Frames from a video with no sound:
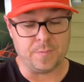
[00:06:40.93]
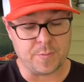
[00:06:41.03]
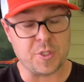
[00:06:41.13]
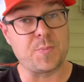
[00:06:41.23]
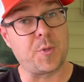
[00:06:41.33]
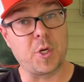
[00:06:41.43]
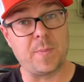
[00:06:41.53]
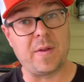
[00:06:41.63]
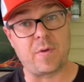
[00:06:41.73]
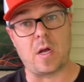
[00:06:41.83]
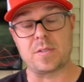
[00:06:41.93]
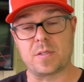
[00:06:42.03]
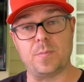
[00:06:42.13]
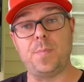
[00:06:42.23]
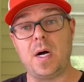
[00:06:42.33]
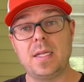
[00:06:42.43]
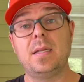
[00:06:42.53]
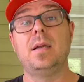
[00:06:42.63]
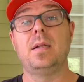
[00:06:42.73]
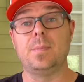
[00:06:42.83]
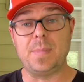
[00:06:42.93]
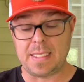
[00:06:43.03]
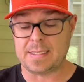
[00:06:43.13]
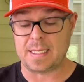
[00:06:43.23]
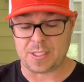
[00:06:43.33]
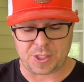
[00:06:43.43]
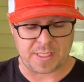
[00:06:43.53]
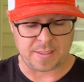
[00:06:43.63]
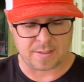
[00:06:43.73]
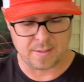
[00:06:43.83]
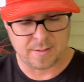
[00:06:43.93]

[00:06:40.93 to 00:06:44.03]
Just pure beef cost. So bun, meat, and cheese.